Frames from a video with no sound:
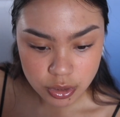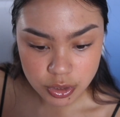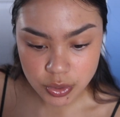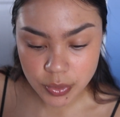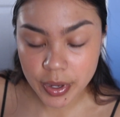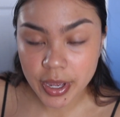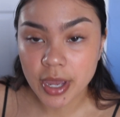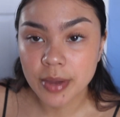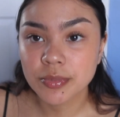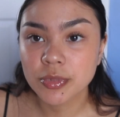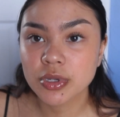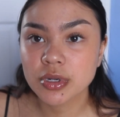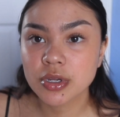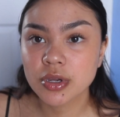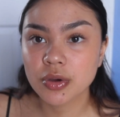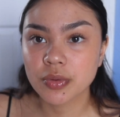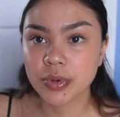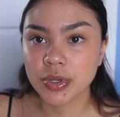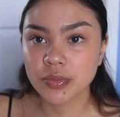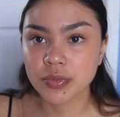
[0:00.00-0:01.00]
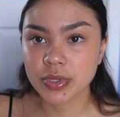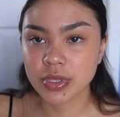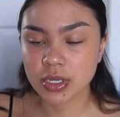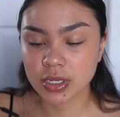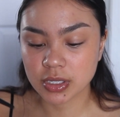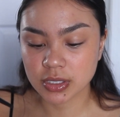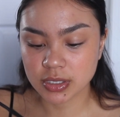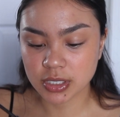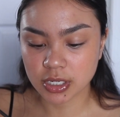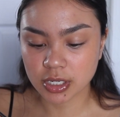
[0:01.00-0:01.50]
So I am gonna go in with
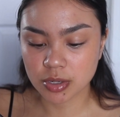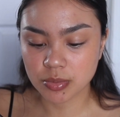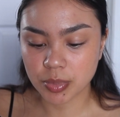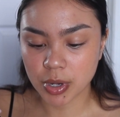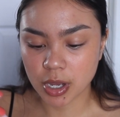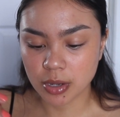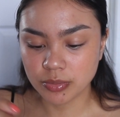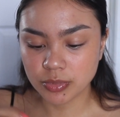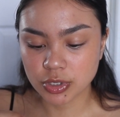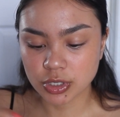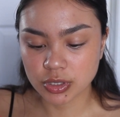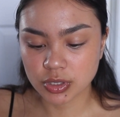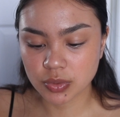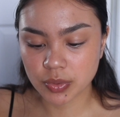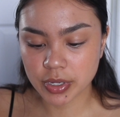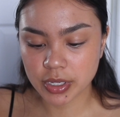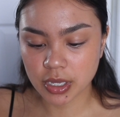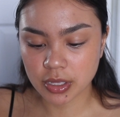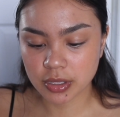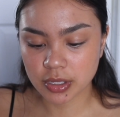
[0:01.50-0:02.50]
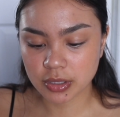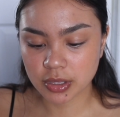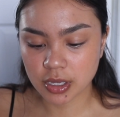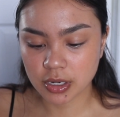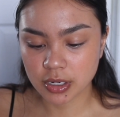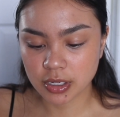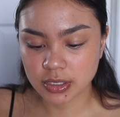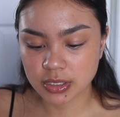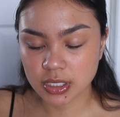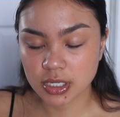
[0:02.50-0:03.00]
like a second pump just so I get like that
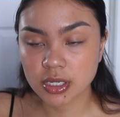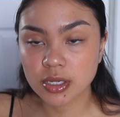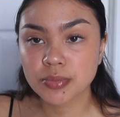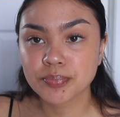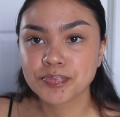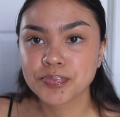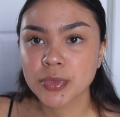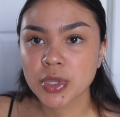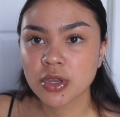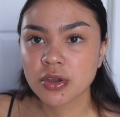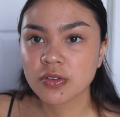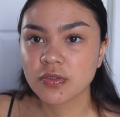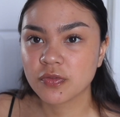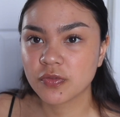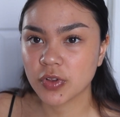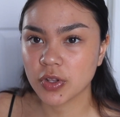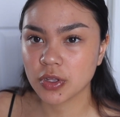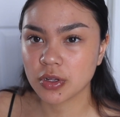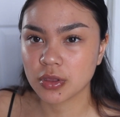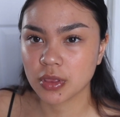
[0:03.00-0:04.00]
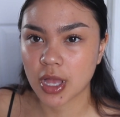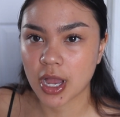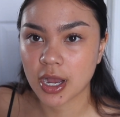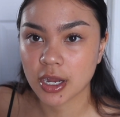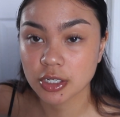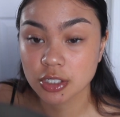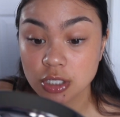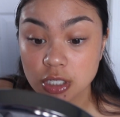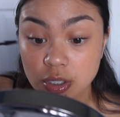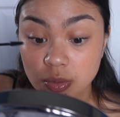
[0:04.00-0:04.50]
nice like fuller
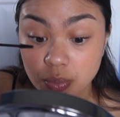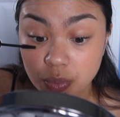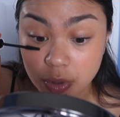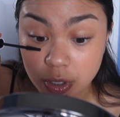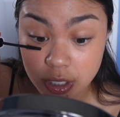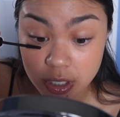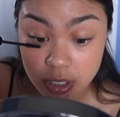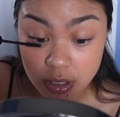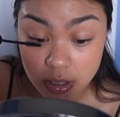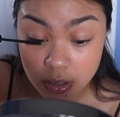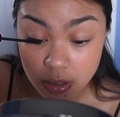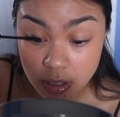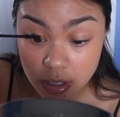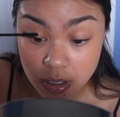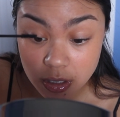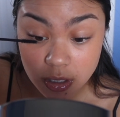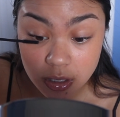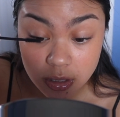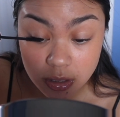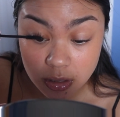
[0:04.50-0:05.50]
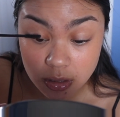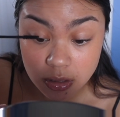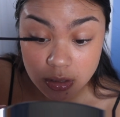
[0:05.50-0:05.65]
lash, like prettier look.